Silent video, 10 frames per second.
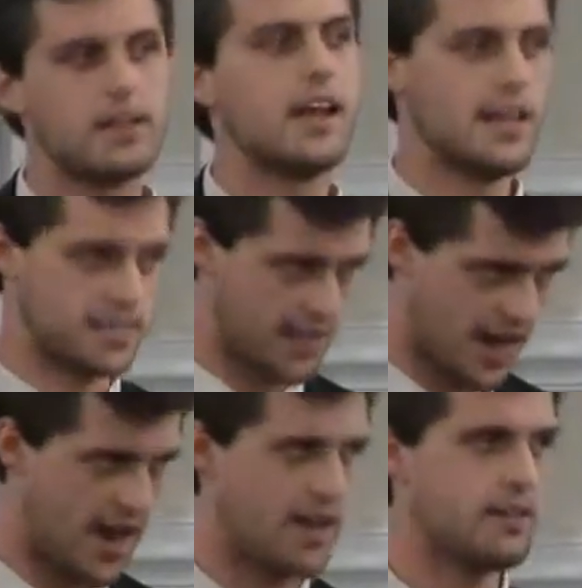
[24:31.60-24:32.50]

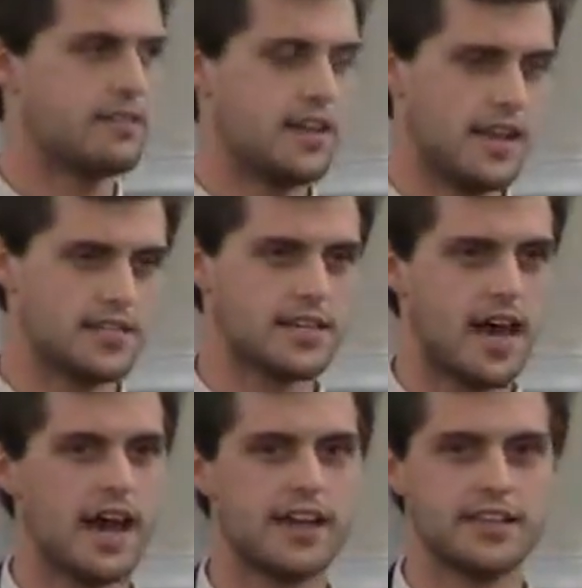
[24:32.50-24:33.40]
Hezekiah.
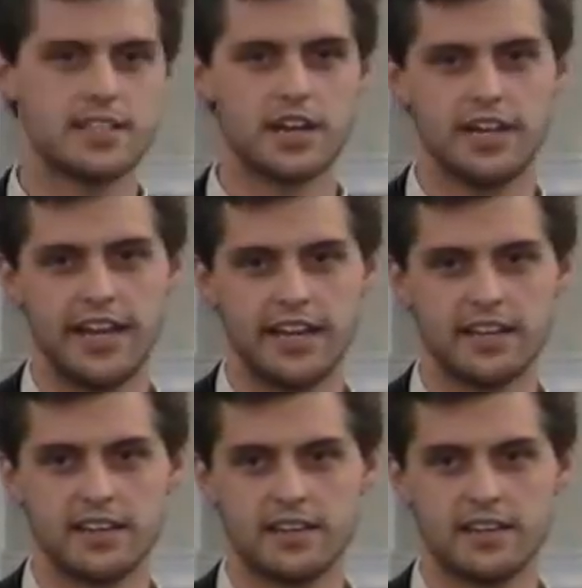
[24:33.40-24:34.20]
Hezekiah is our king.